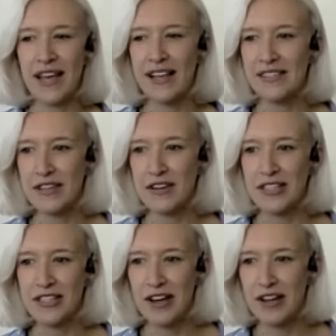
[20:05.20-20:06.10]

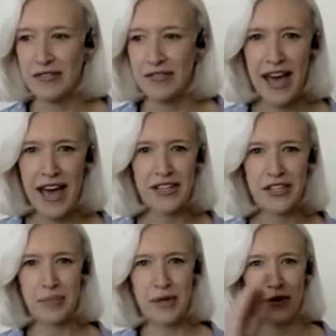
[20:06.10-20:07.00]
started to kind of
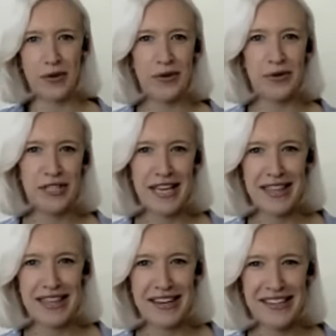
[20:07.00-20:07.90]
just put it all
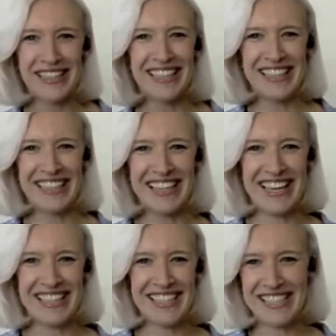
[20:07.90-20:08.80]
together
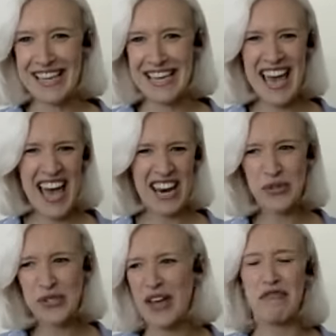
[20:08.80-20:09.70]
and see, and
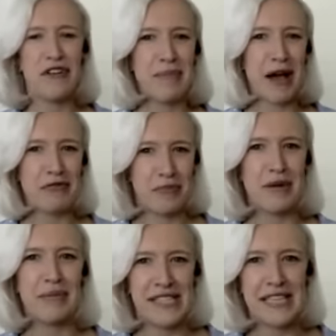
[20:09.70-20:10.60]
also get feedback from
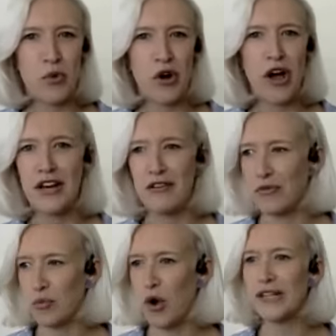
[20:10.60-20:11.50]
people and see what kind
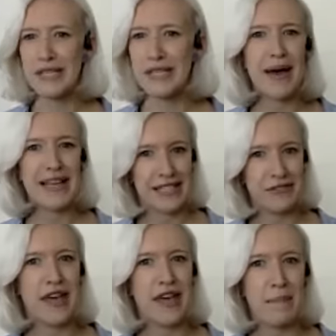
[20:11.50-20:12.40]
of works the best
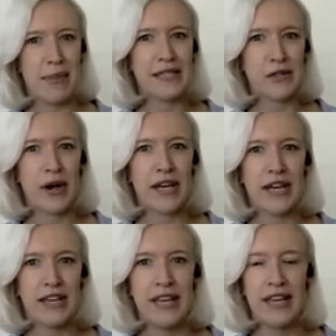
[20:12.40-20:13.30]
for them. That's quite
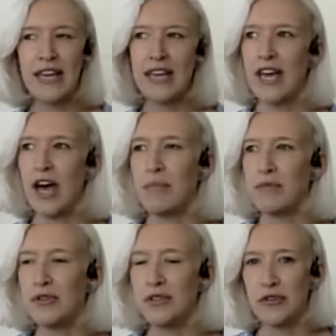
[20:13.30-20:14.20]

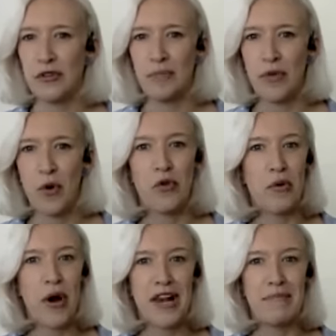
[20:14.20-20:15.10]
useful.
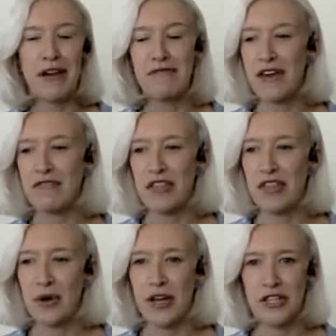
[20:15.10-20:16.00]
Although my favorite thing
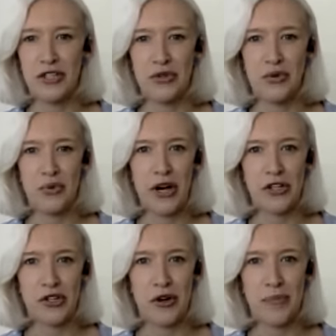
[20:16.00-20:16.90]
when I do
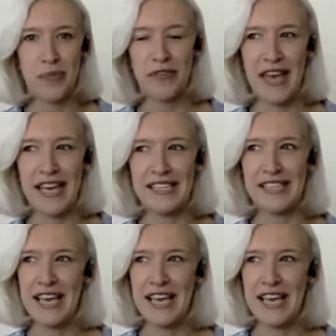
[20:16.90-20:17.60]
workshops is